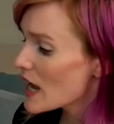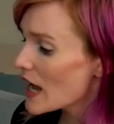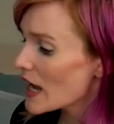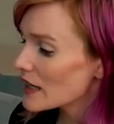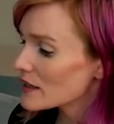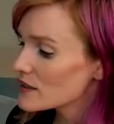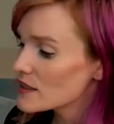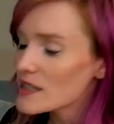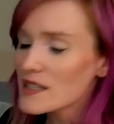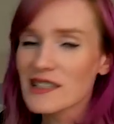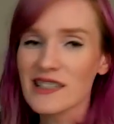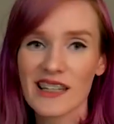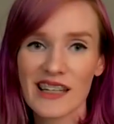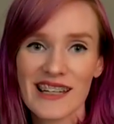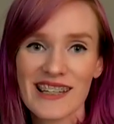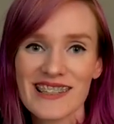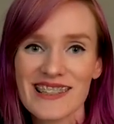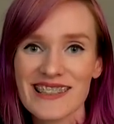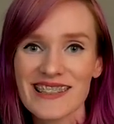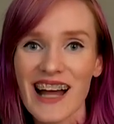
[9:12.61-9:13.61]
And this
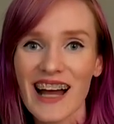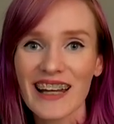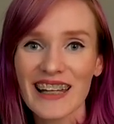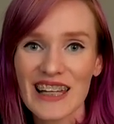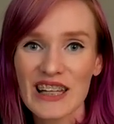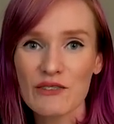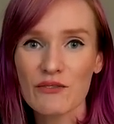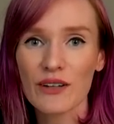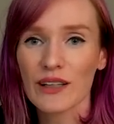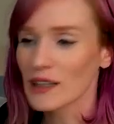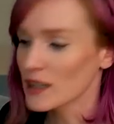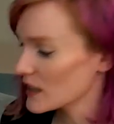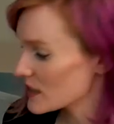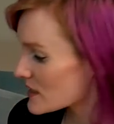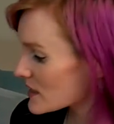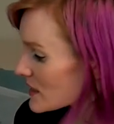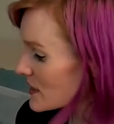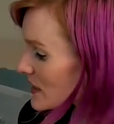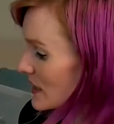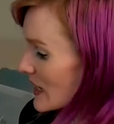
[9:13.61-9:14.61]
is not even, is
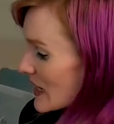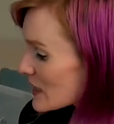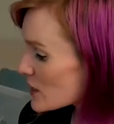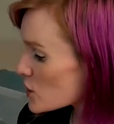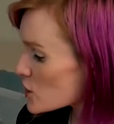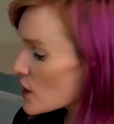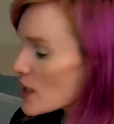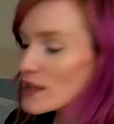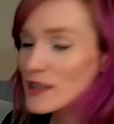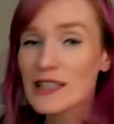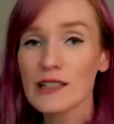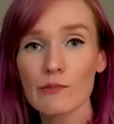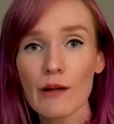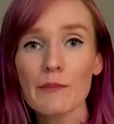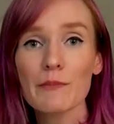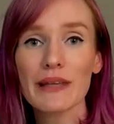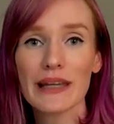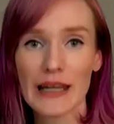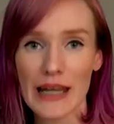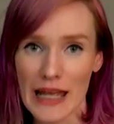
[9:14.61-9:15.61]
this an inch? This might
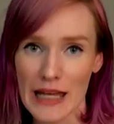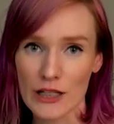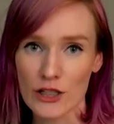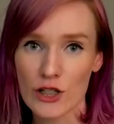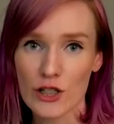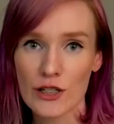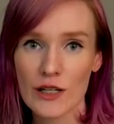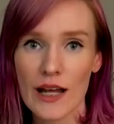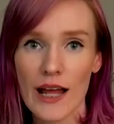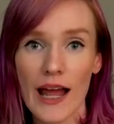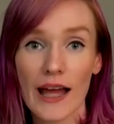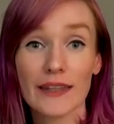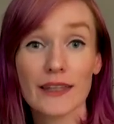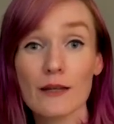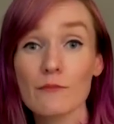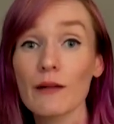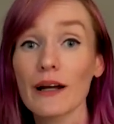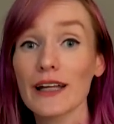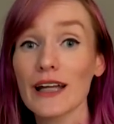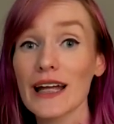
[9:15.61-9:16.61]
be an inch. And they
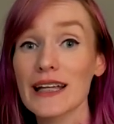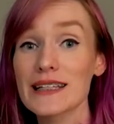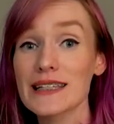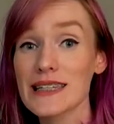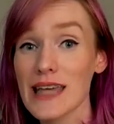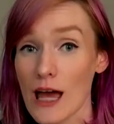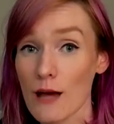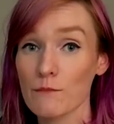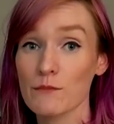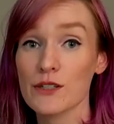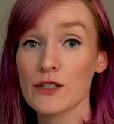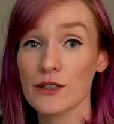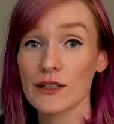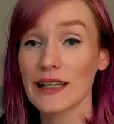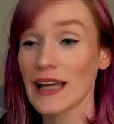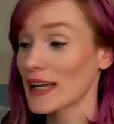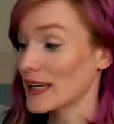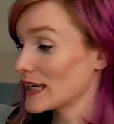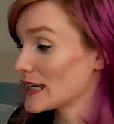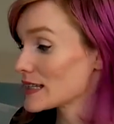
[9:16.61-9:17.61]
might attempt to
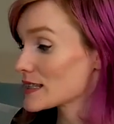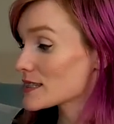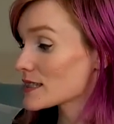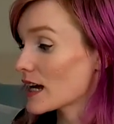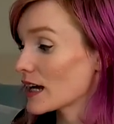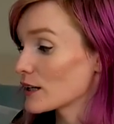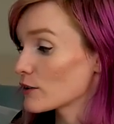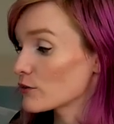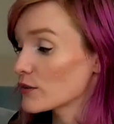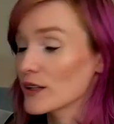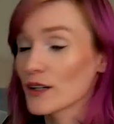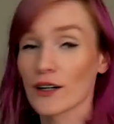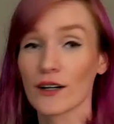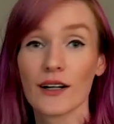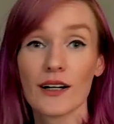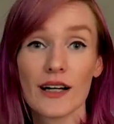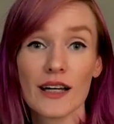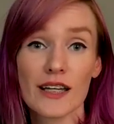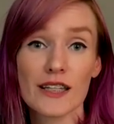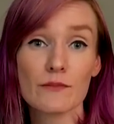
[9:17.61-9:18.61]
get inside of here,
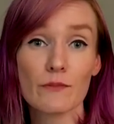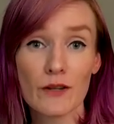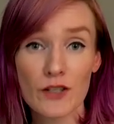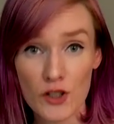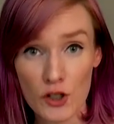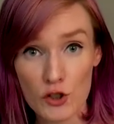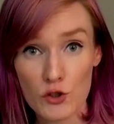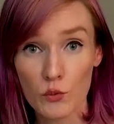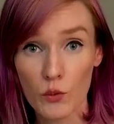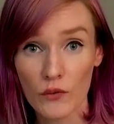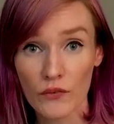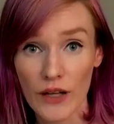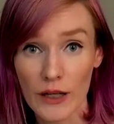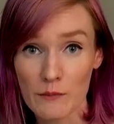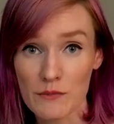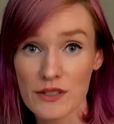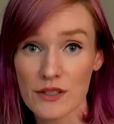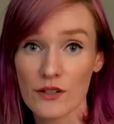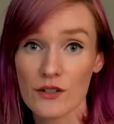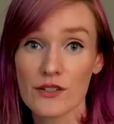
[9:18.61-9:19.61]
especially dwarf
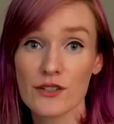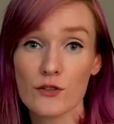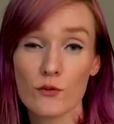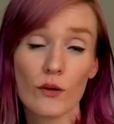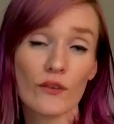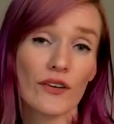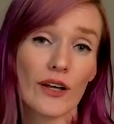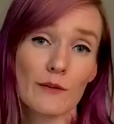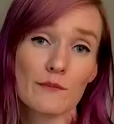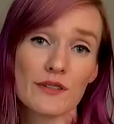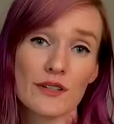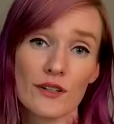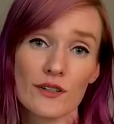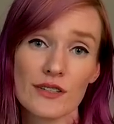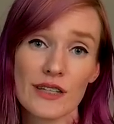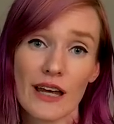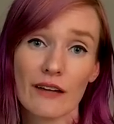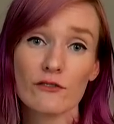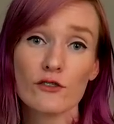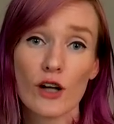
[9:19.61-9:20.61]
hamsters. Dwarf hamsters
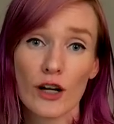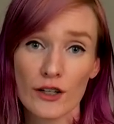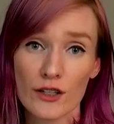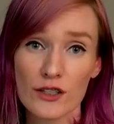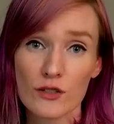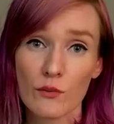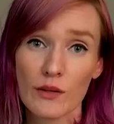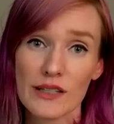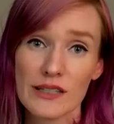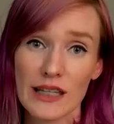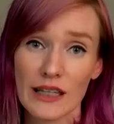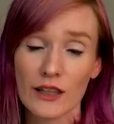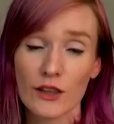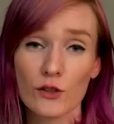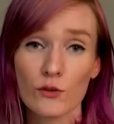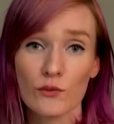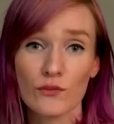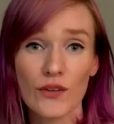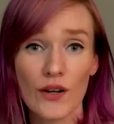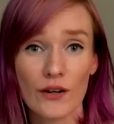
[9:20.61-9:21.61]
have tried to squeeze in
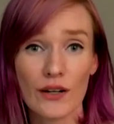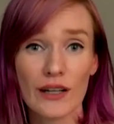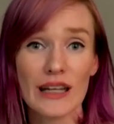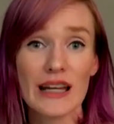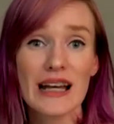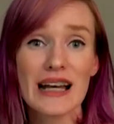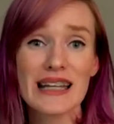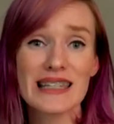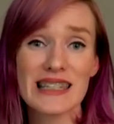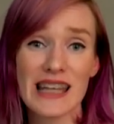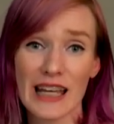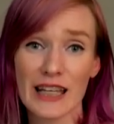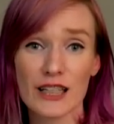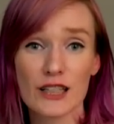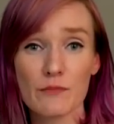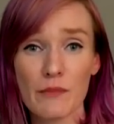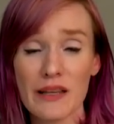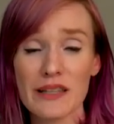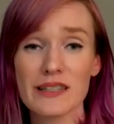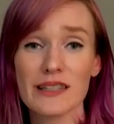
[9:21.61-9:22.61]
through very tight
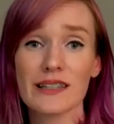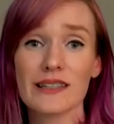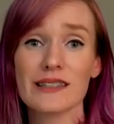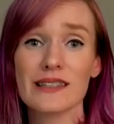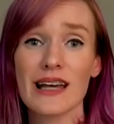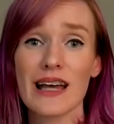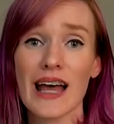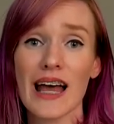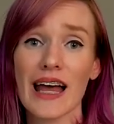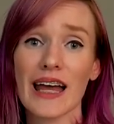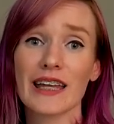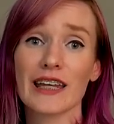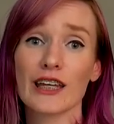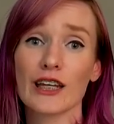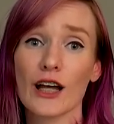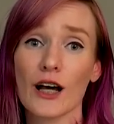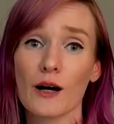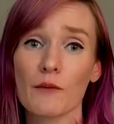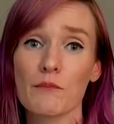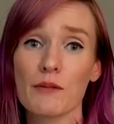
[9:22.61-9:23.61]
spaces, ended
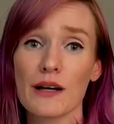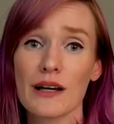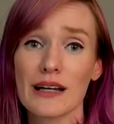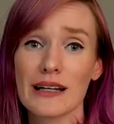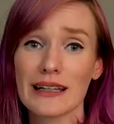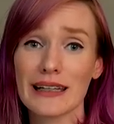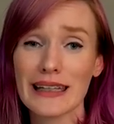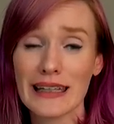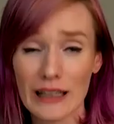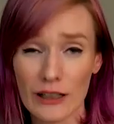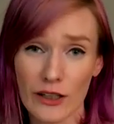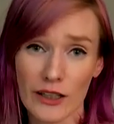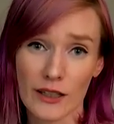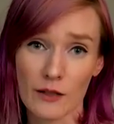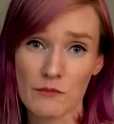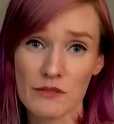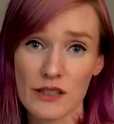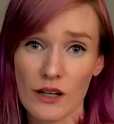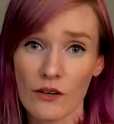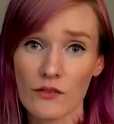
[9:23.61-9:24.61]
up killing
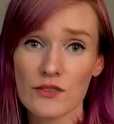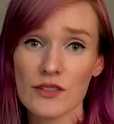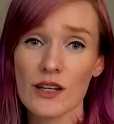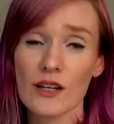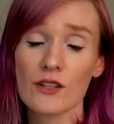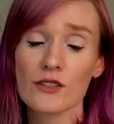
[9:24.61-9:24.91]
themselves.